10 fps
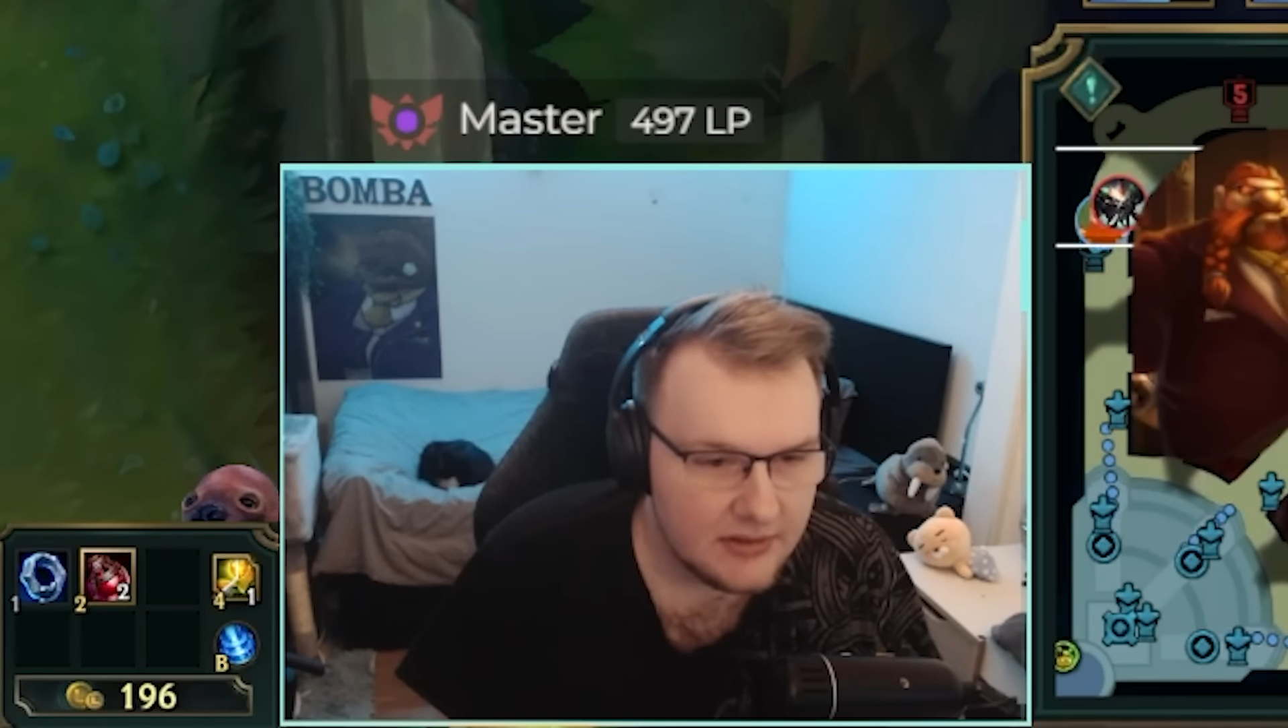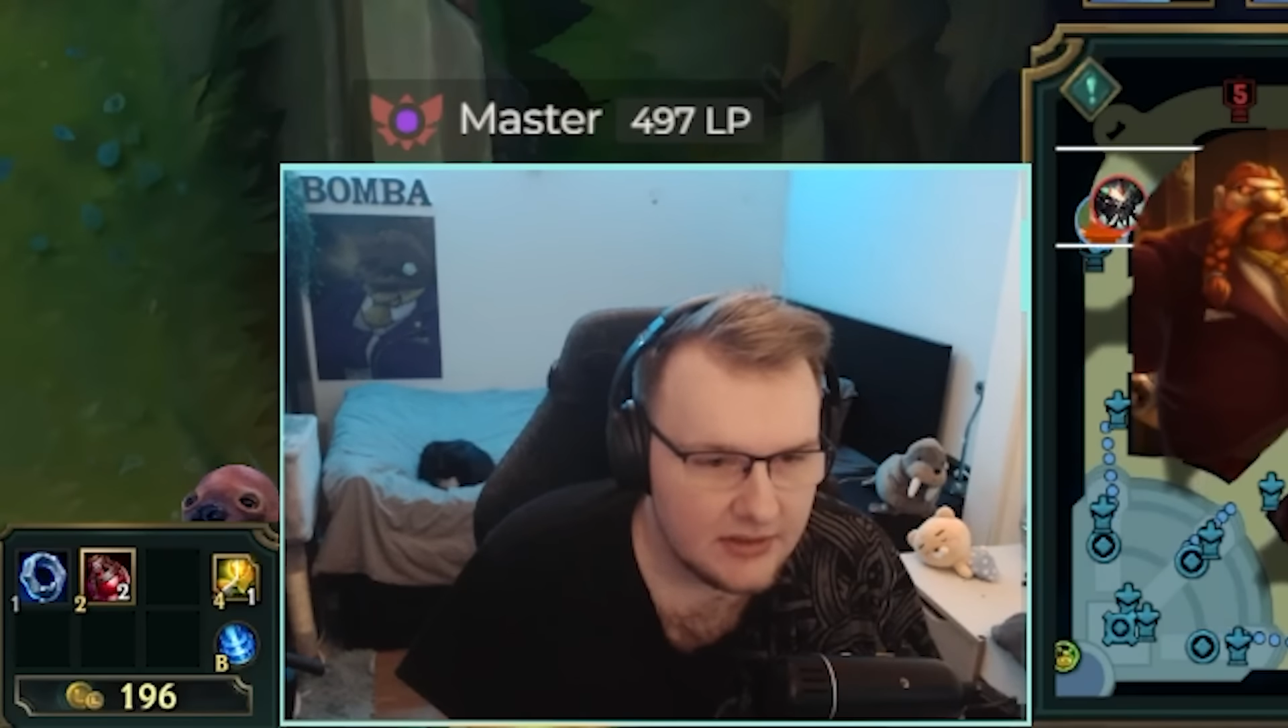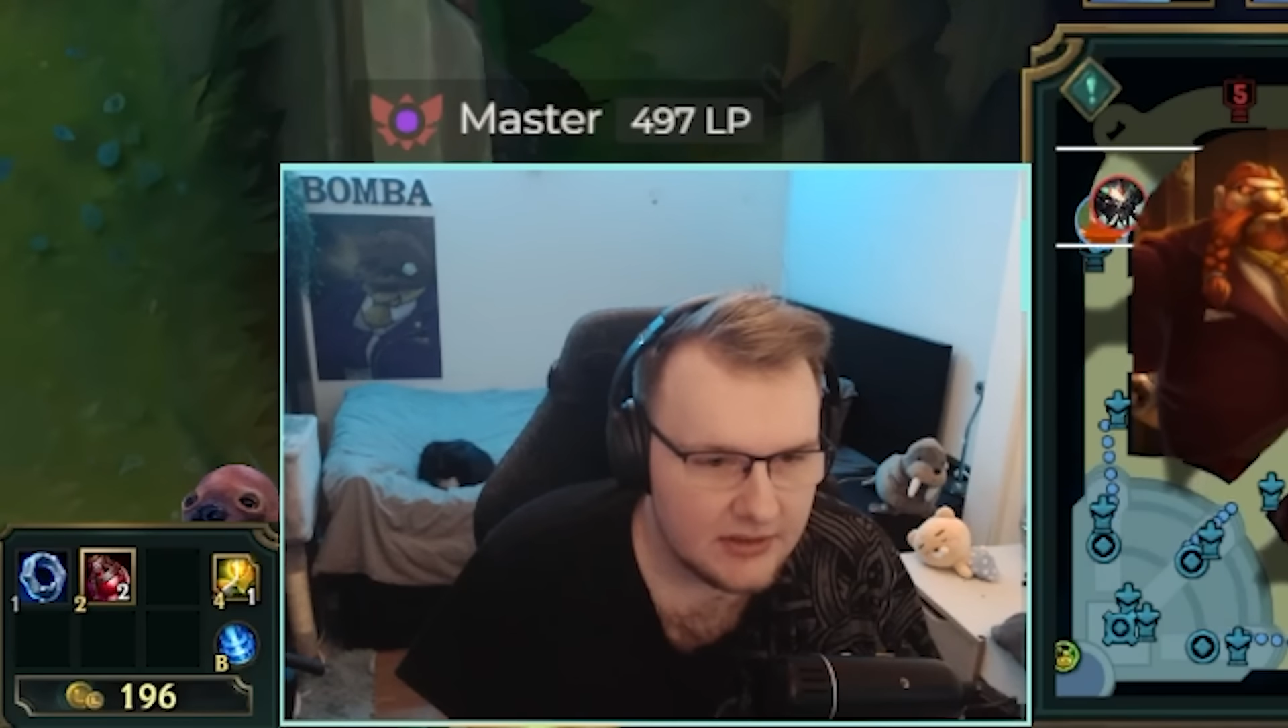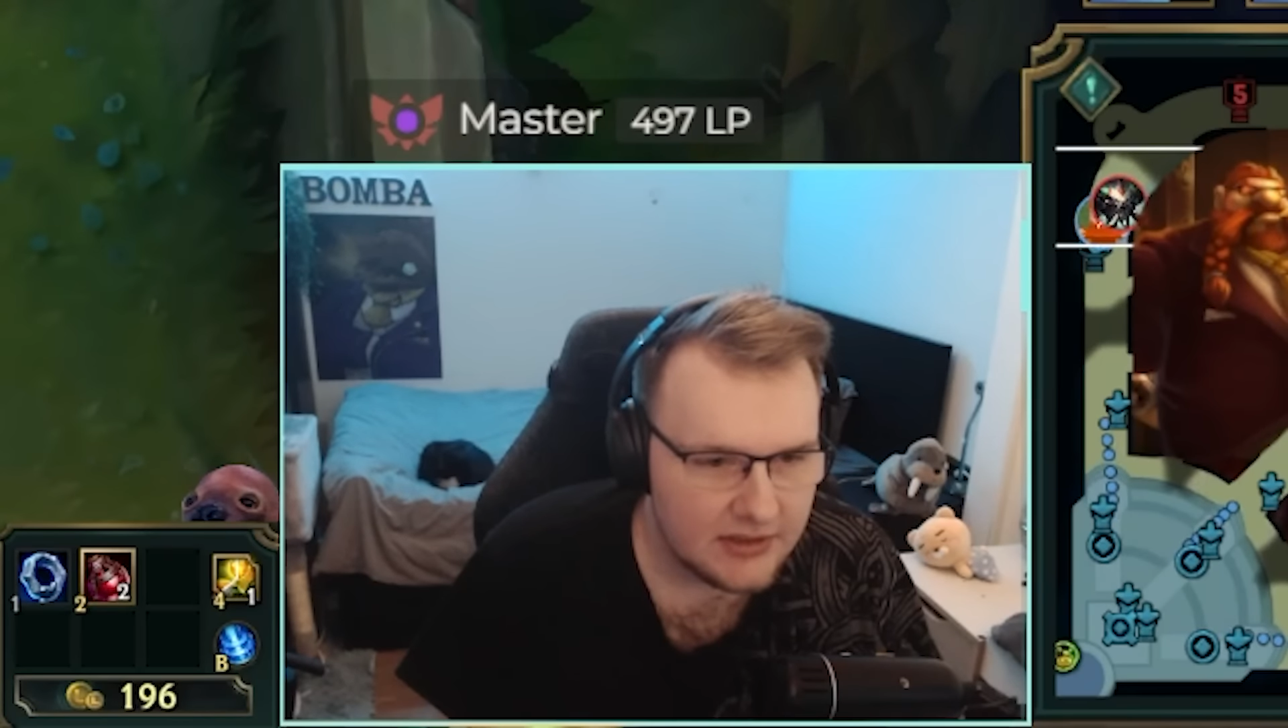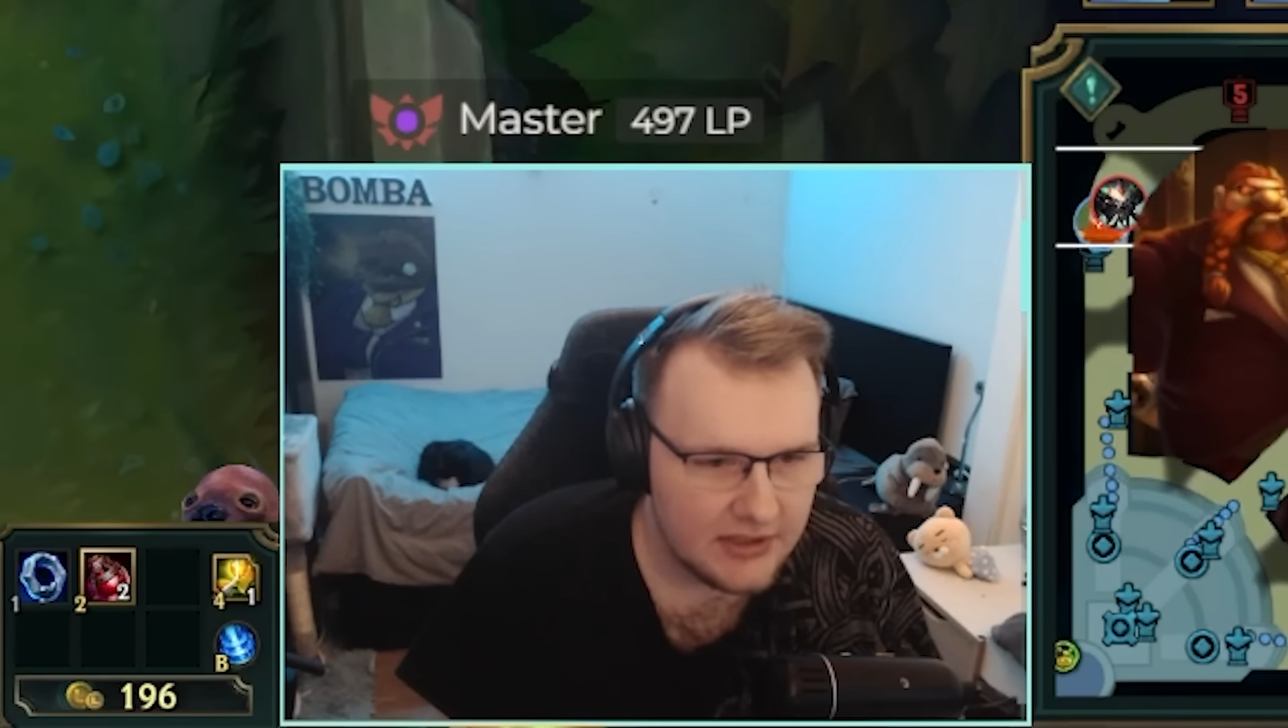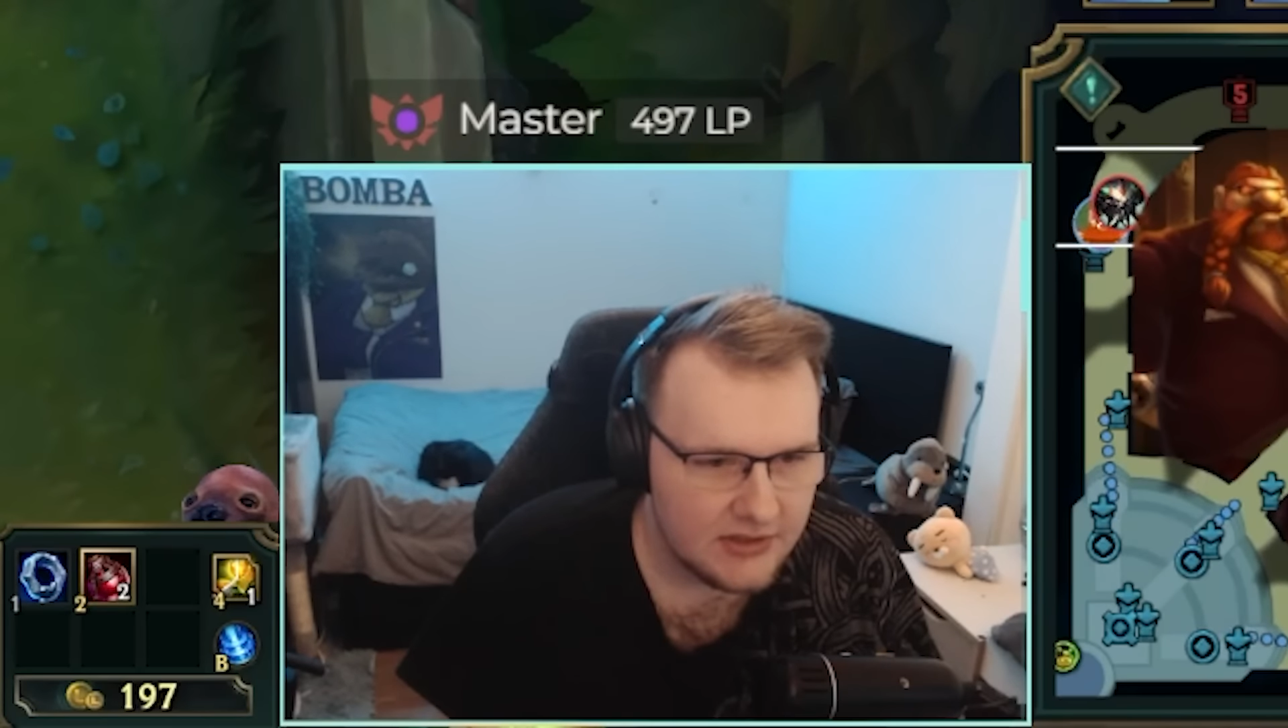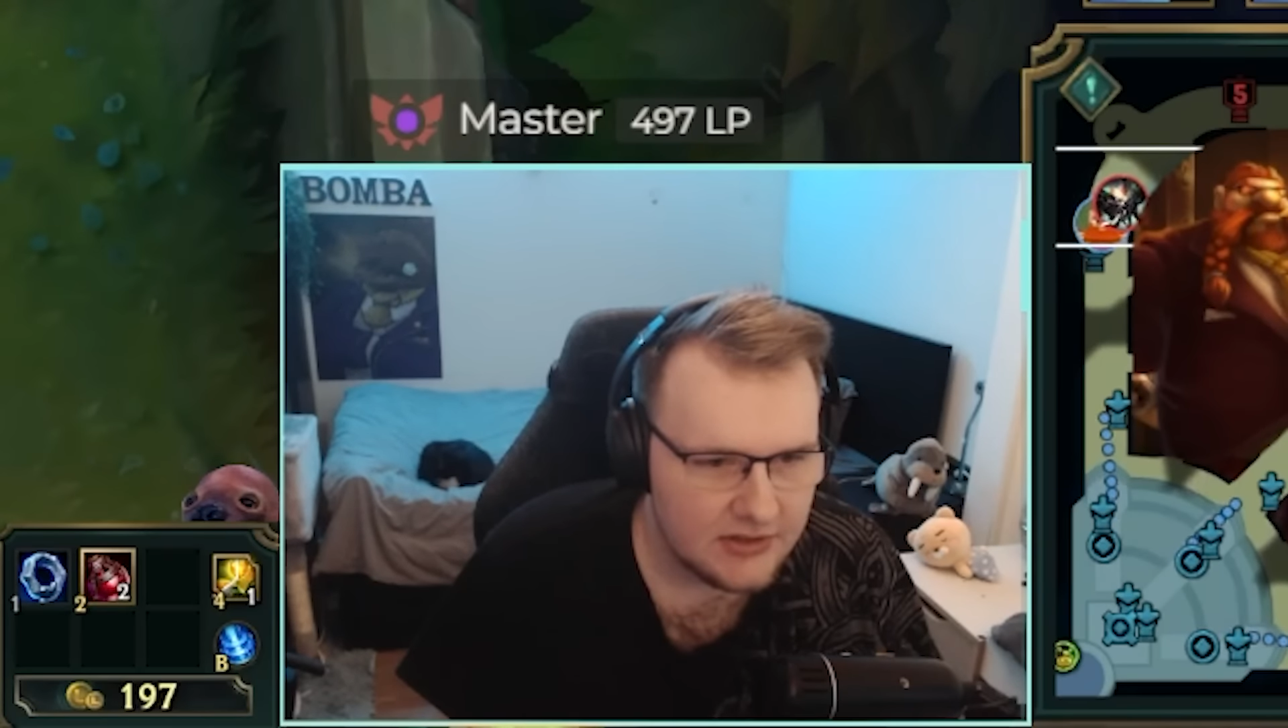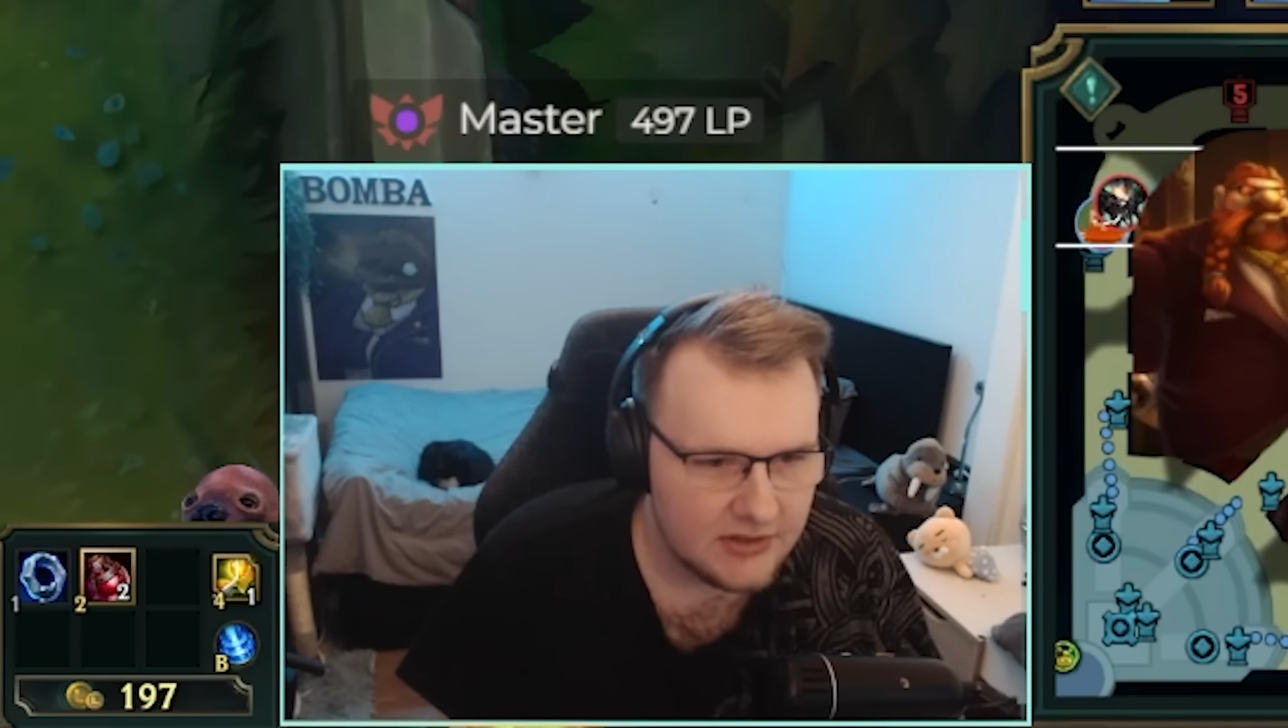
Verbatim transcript: that range